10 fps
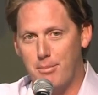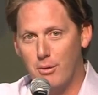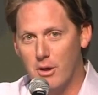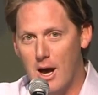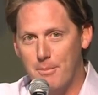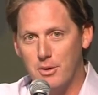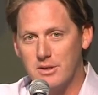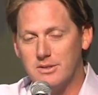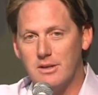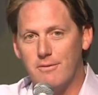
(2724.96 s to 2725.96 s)
pull up, you
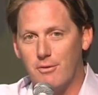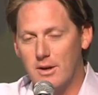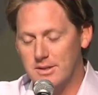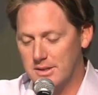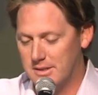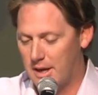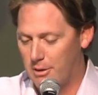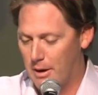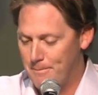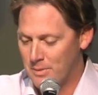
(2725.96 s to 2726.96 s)
can send to friends, et
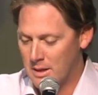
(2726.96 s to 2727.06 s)
cetera.